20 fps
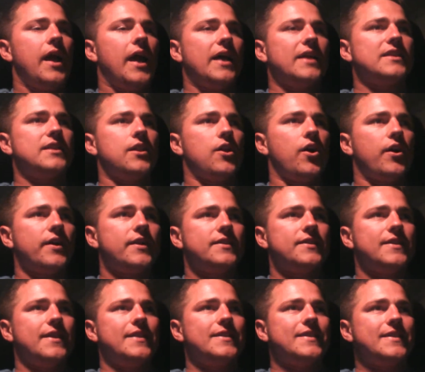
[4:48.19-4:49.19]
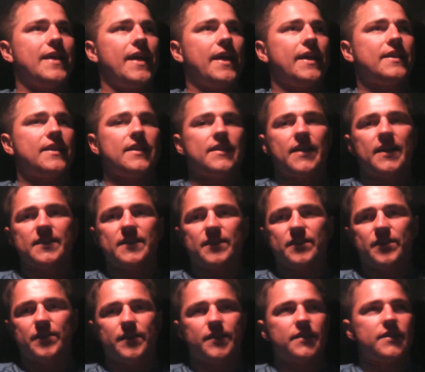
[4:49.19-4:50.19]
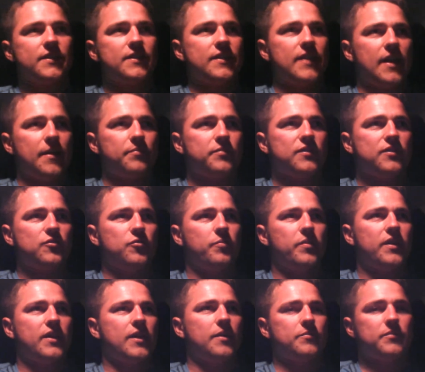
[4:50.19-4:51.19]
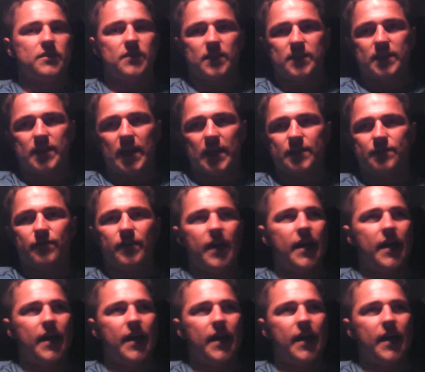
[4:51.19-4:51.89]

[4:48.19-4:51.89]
as long as they take the necessary steps to become successful.